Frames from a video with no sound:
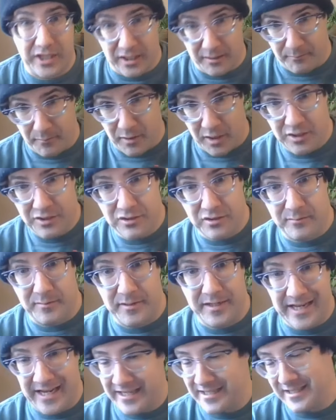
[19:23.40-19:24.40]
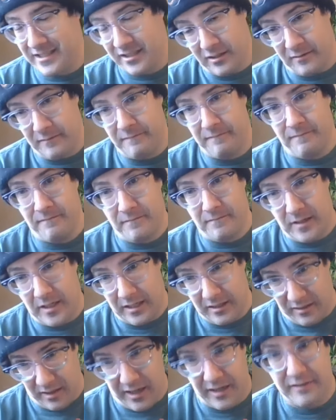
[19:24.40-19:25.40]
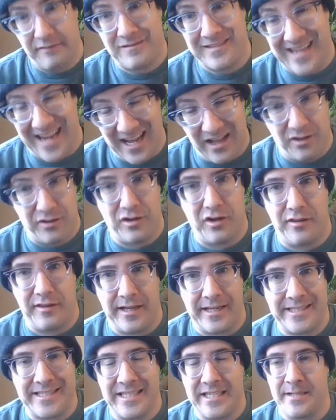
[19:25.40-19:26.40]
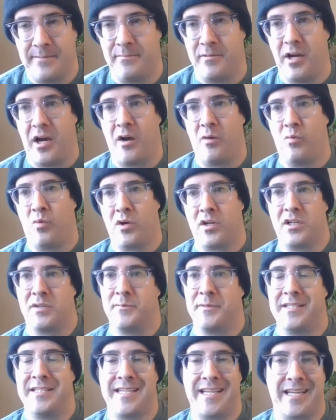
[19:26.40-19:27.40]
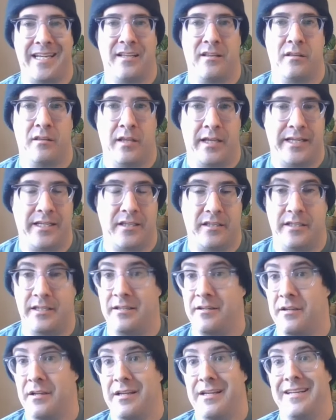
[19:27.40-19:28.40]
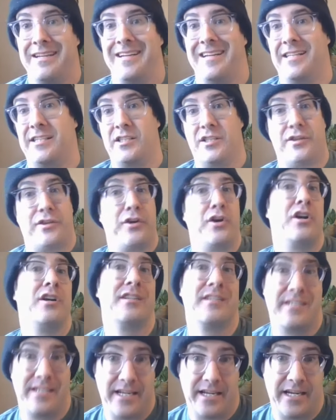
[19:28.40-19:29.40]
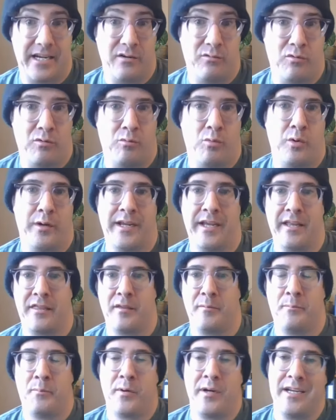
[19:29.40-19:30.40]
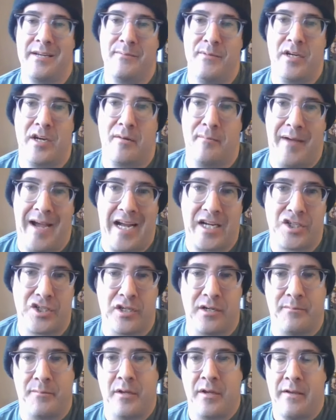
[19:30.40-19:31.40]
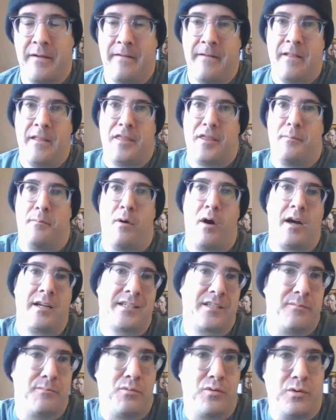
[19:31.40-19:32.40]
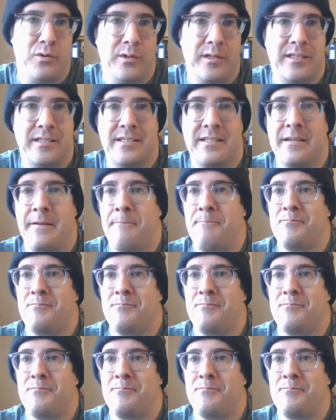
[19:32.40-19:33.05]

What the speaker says: Markstrom and Nett. Still have a lot of talent on that team, not one to be taken lightly. It's Thursday where we'll get the premier matchup, the Boston Bruins